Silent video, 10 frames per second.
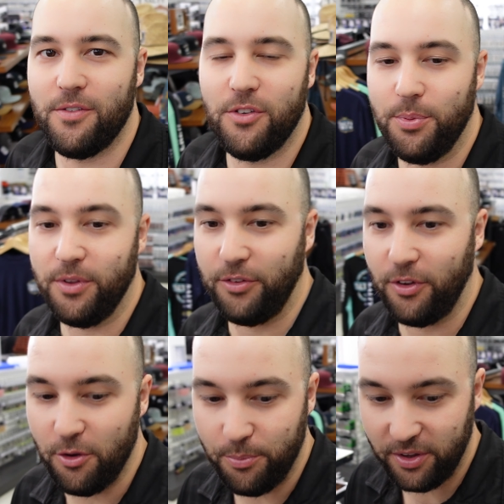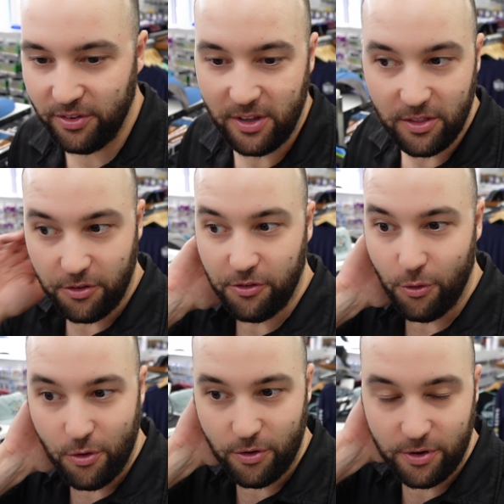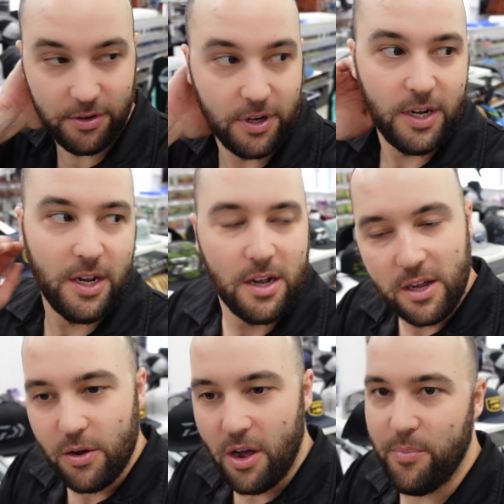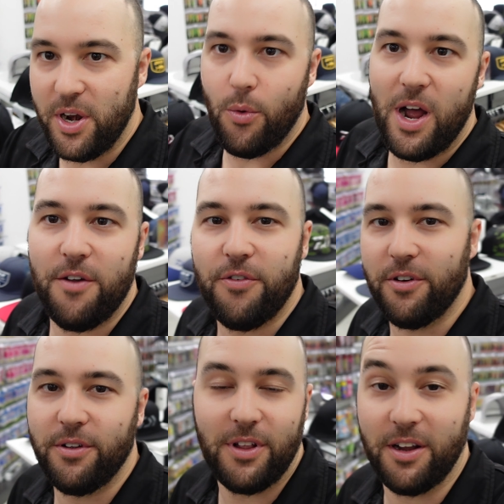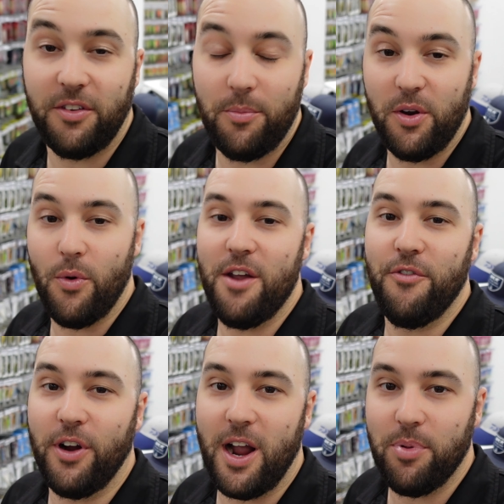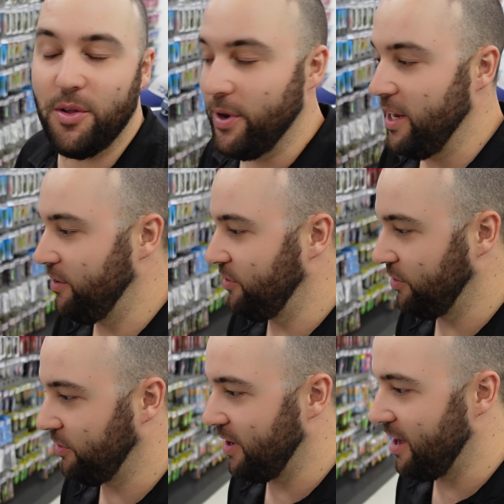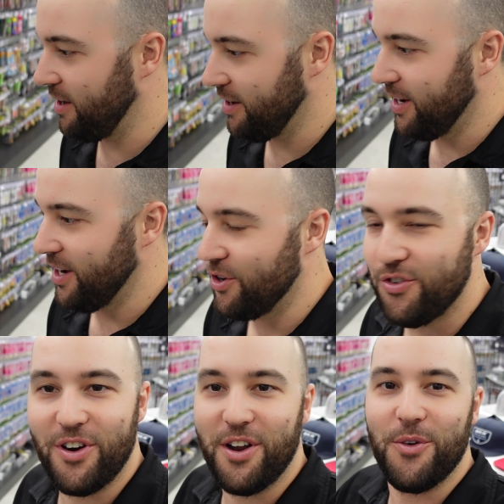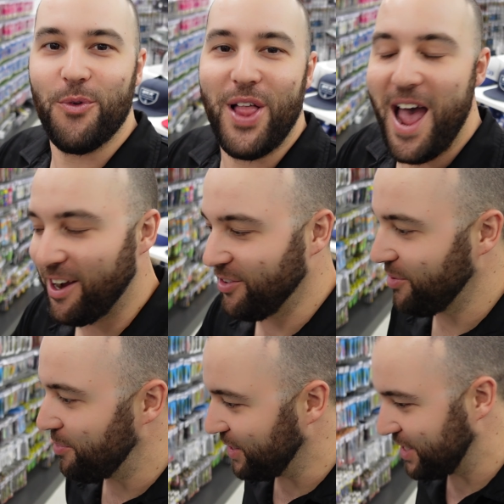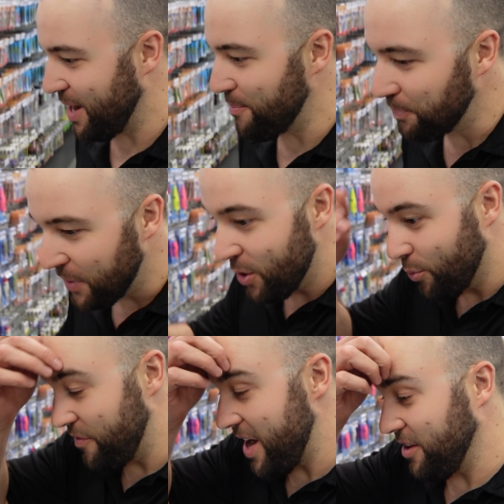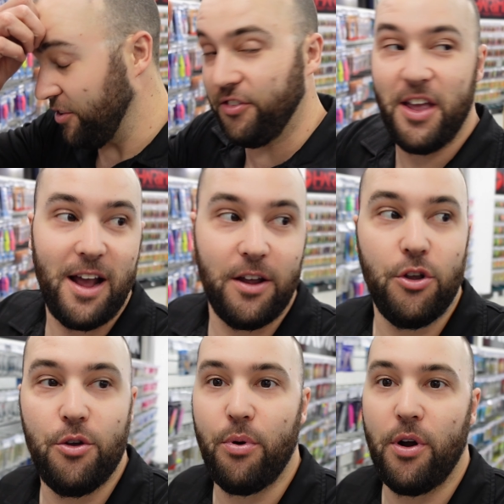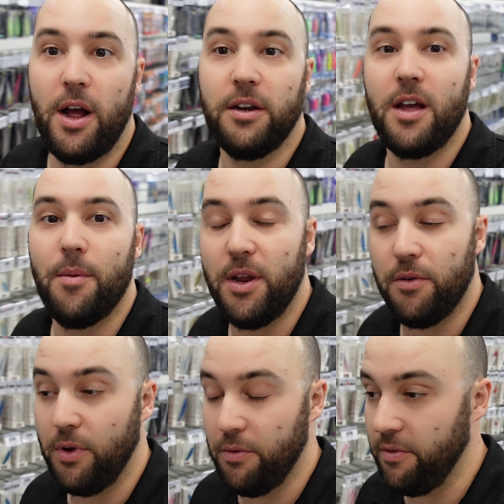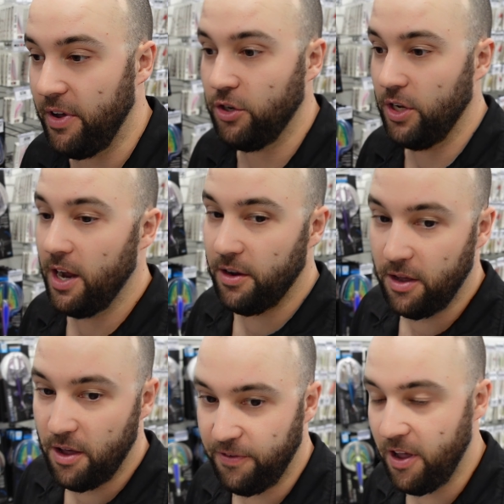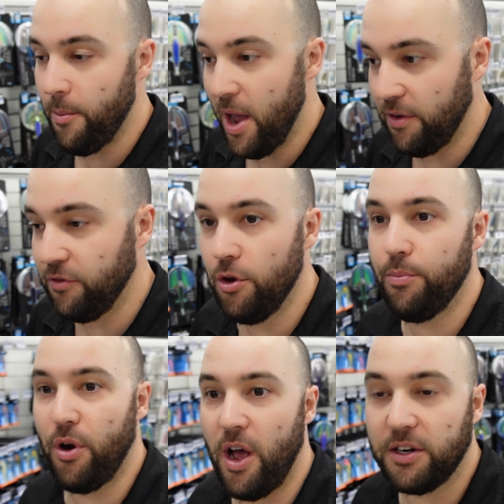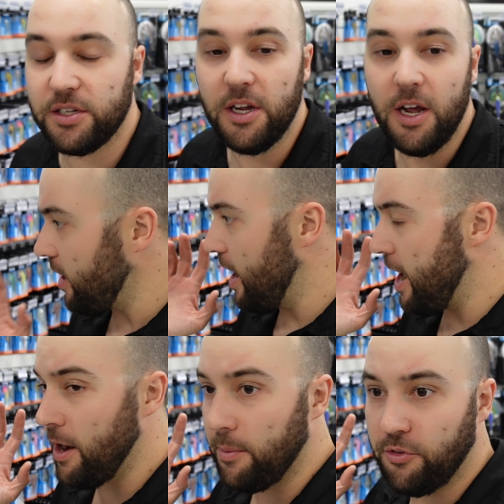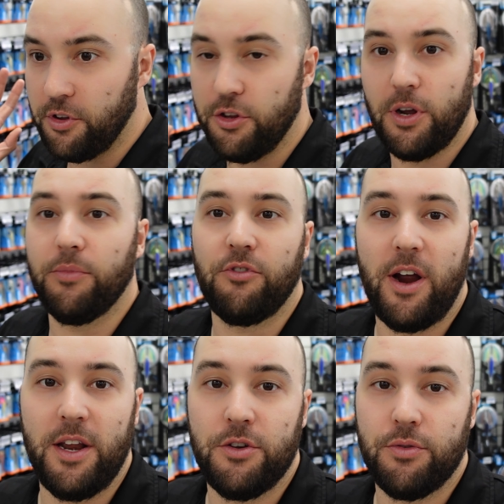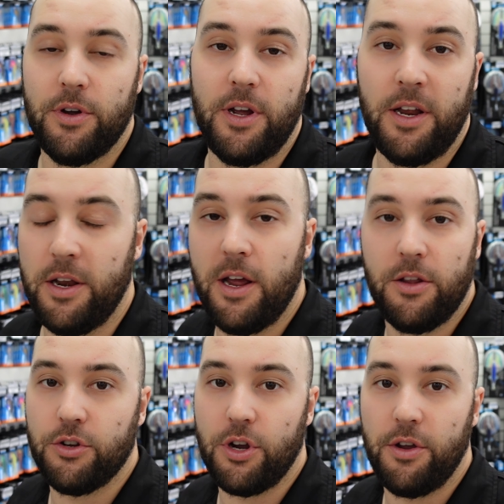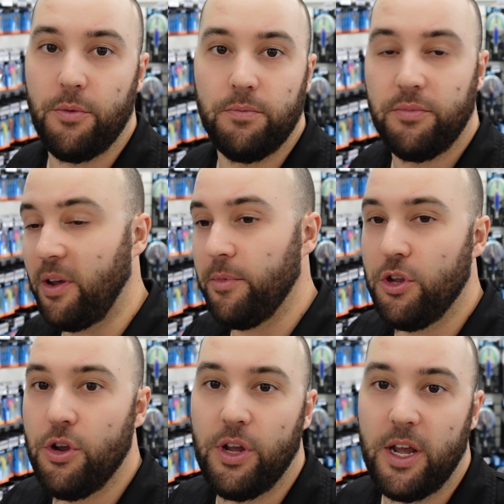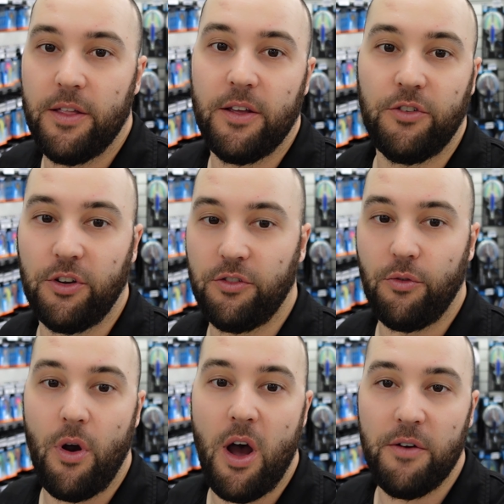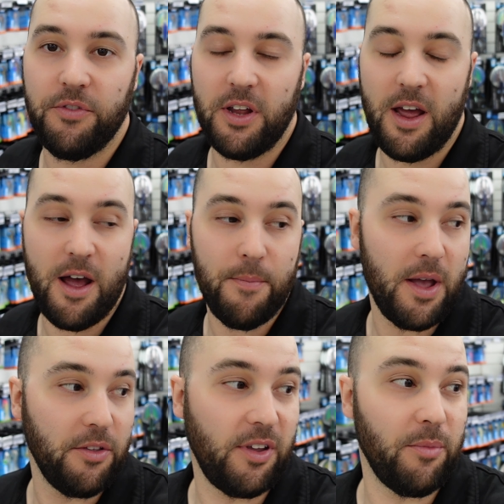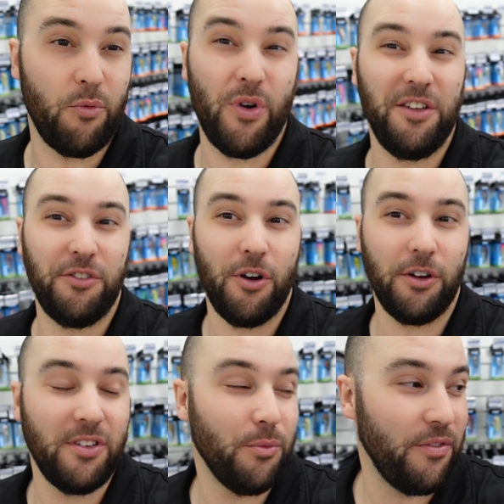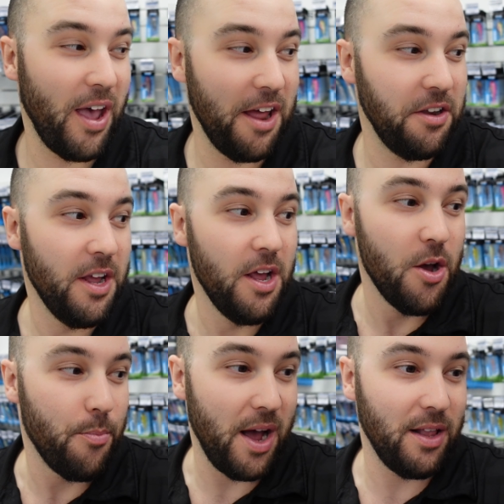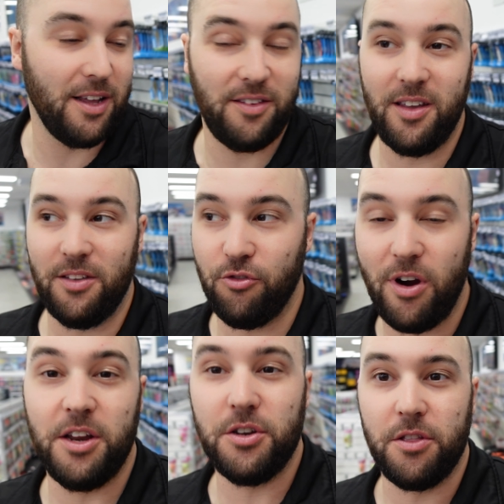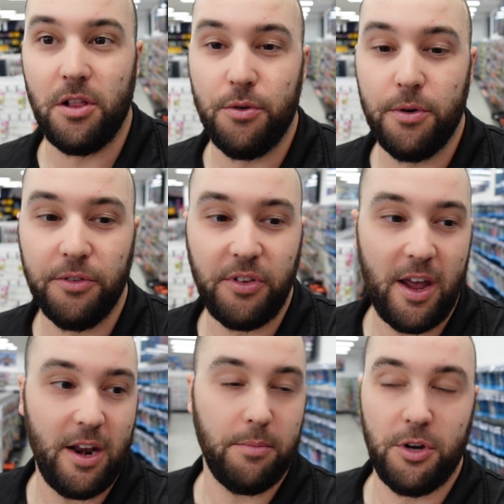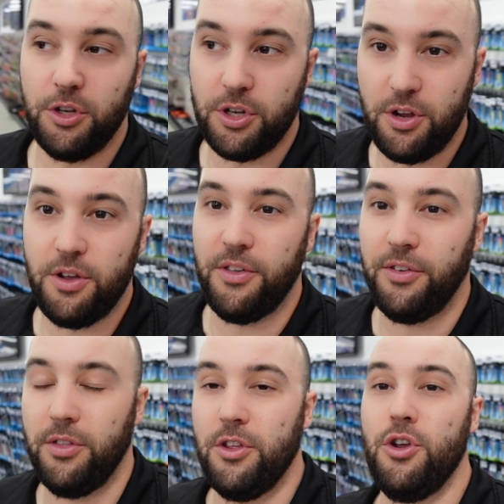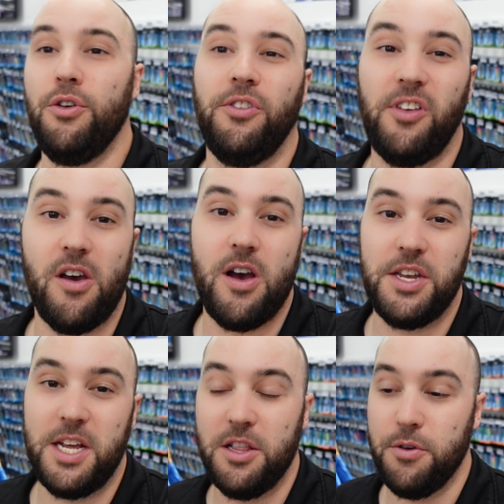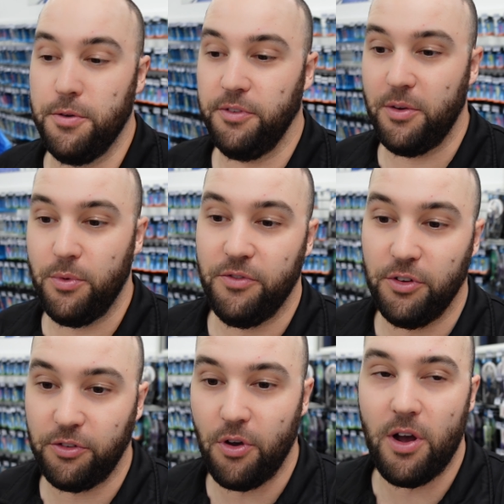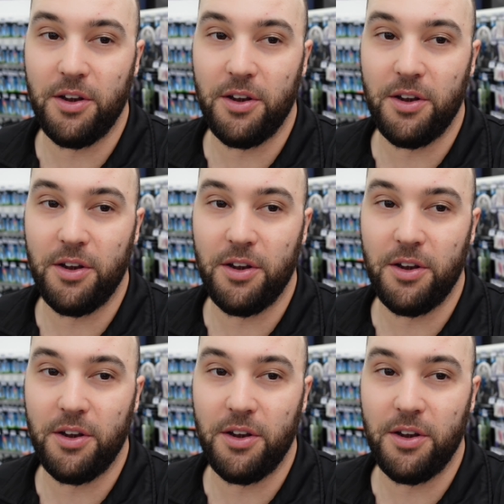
I've just been so busy in the store, and I've been away for, like I said, been away for a couple of weeks, just trying to relax. But we've had a stack of new product come in. We've actually had a fair amount of new product, and I'm just going to jump straight into it and show you some of the new gear that's just arrived and some of the restocks that we've had. But let's get straight into the lures, and I'm going to show you the new CID lures that we've just got.